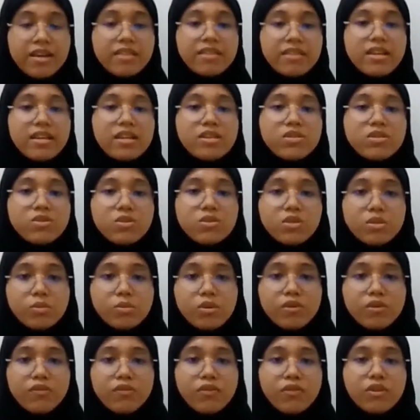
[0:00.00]
that is
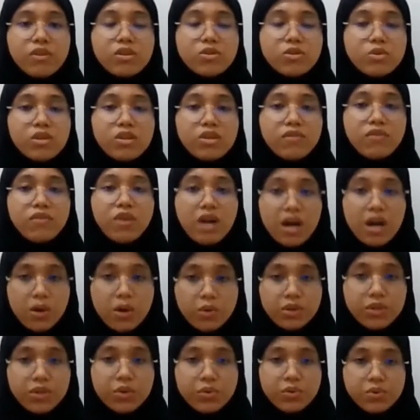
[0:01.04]
suitable for a
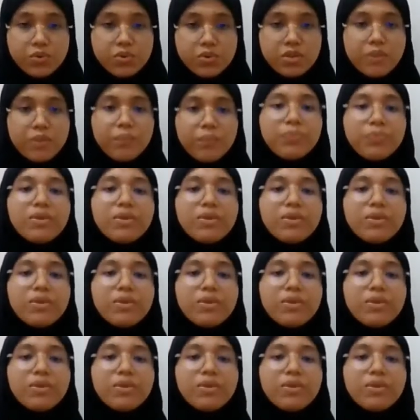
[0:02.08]
24-hour use.